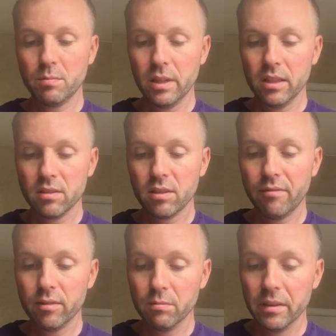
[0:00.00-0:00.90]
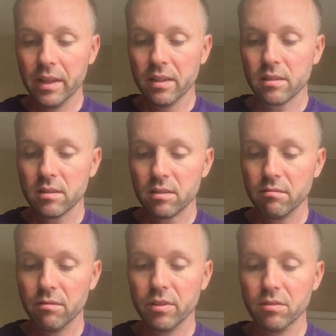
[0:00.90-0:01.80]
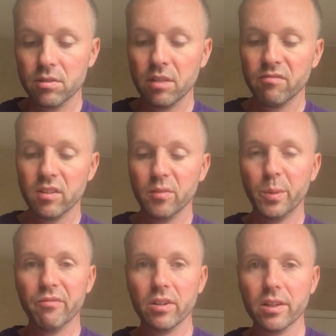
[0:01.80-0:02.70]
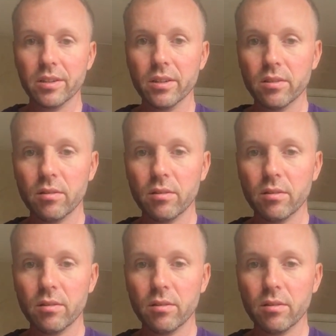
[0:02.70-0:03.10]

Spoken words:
me that suffered with this because the reviews generally have been really good,